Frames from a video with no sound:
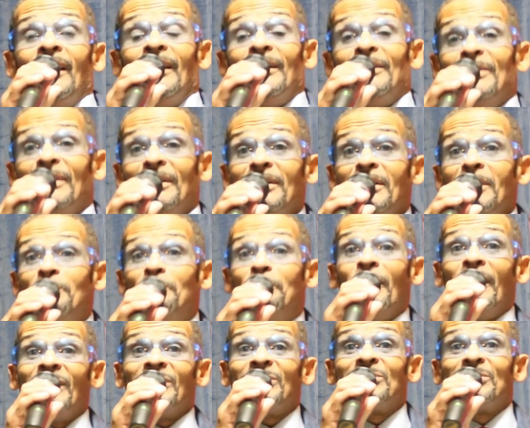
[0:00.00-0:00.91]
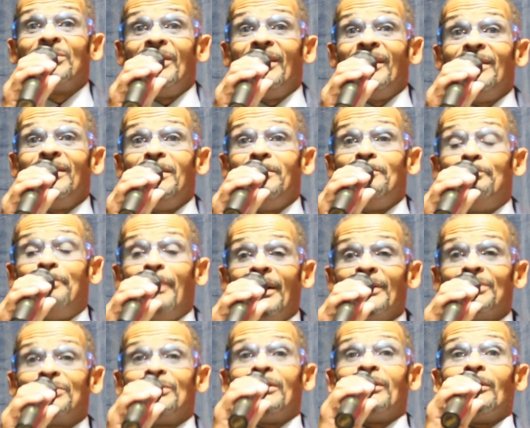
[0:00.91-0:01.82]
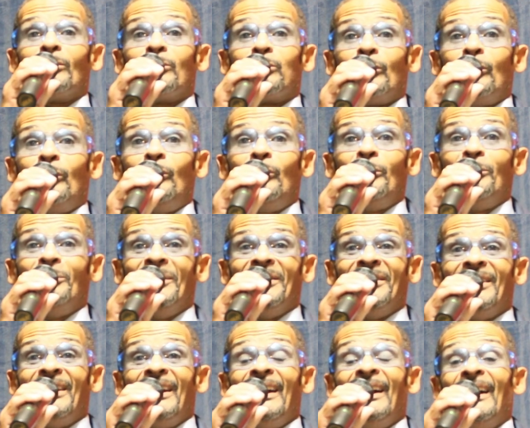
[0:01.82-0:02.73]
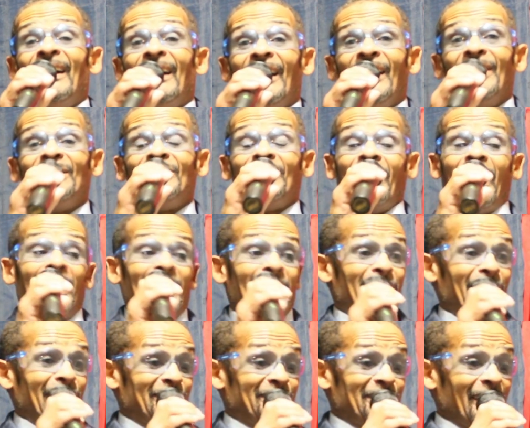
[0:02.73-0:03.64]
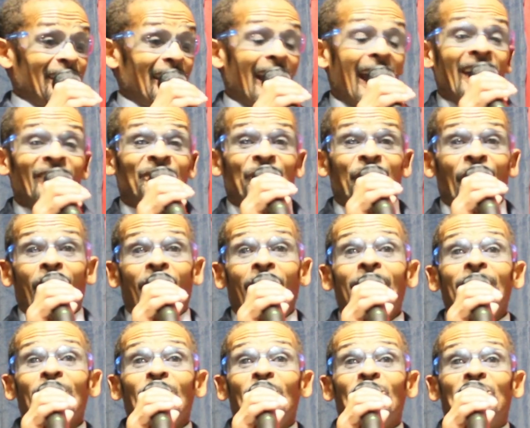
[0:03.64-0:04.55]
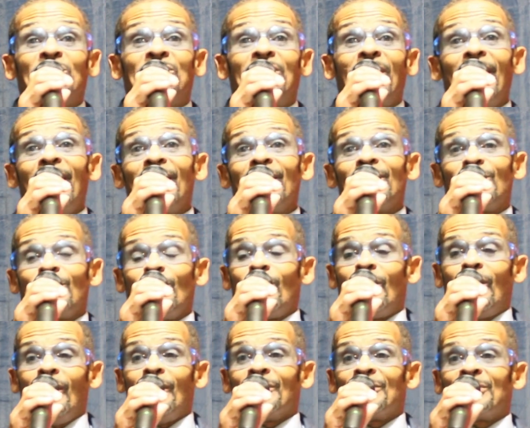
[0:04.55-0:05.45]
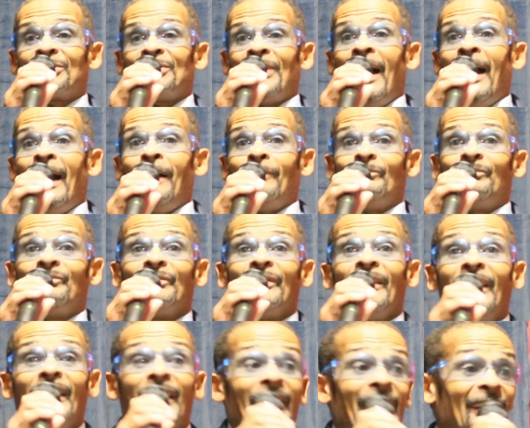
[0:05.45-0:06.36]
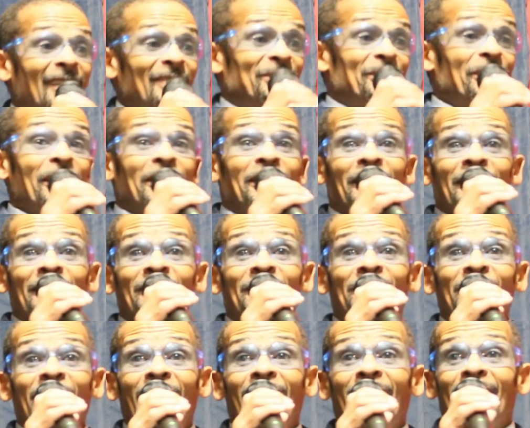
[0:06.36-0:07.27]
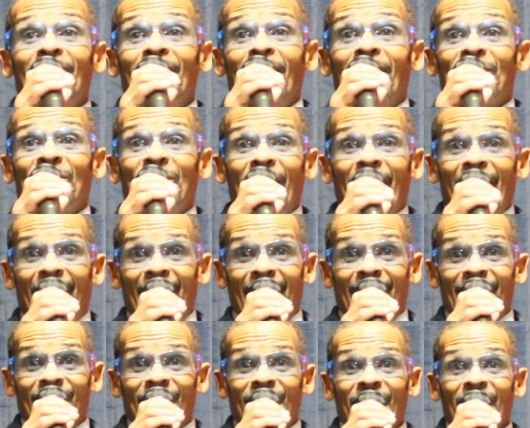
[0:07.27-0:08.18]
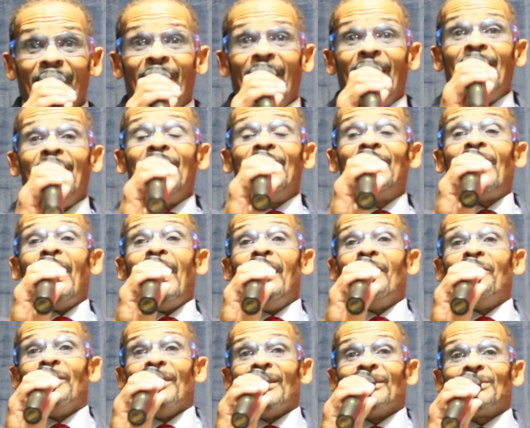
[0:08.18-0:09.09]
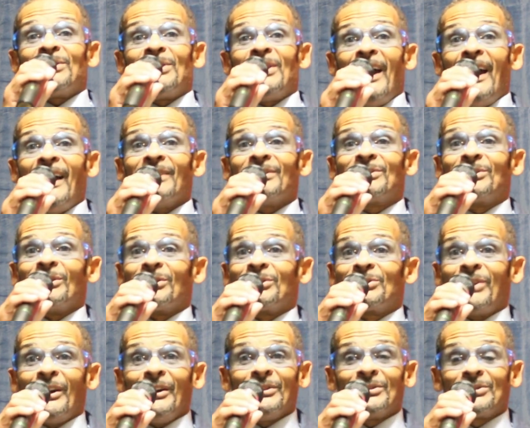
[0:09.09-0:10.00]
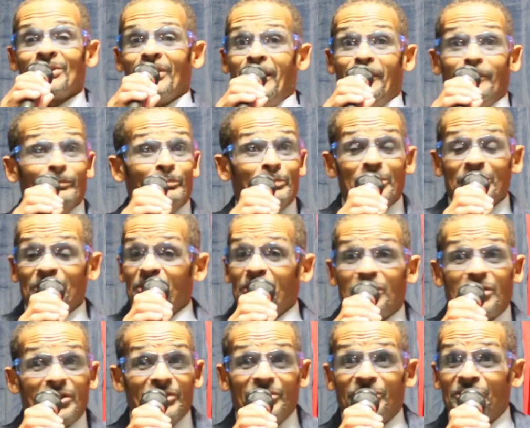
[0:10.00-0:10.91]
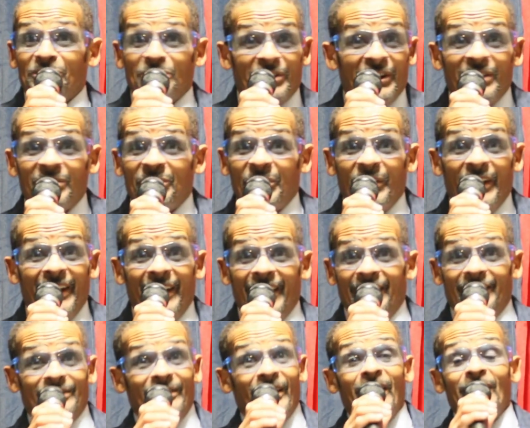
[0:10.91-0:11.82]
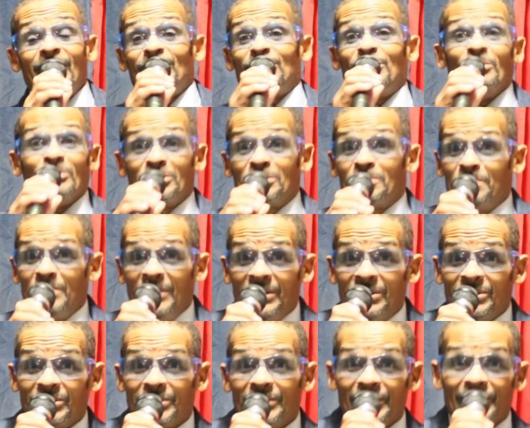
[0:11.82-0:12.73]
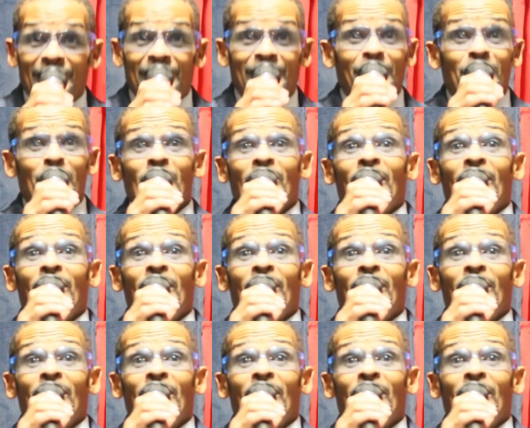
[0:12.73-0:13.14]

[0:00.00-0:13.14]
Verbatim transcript: And then he bust in, he bust in the room, and he said, I thought you said you were going to stop. And she couldn't say a thing. He gave her a chance to say something, but she couldn't say a thing. She was speechless.